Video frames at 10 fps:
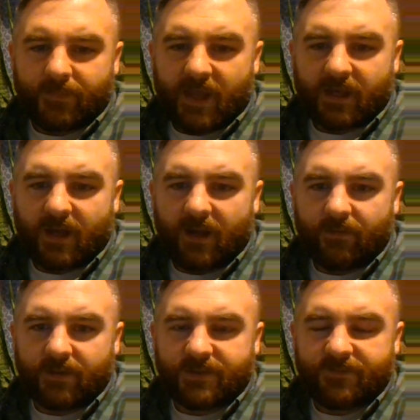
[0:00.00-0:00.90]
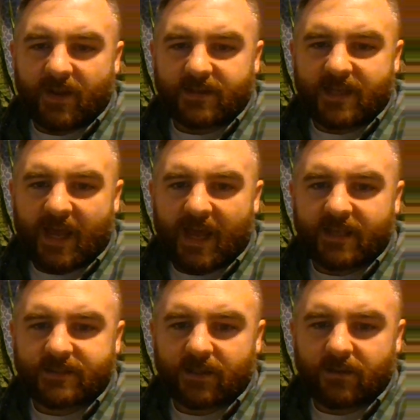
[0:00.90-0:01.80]
That cover is
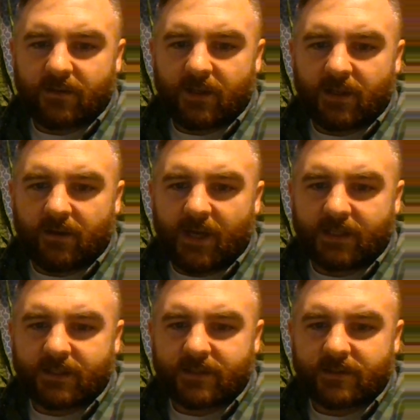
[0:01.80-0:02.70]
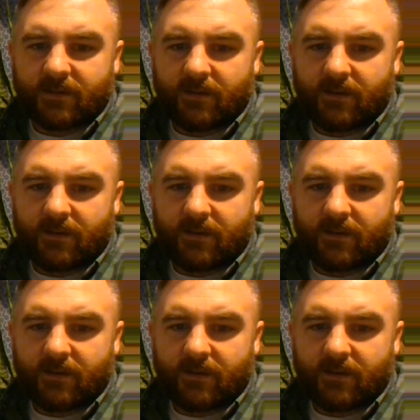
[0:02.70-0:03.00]
fantastic. Look at Galactus.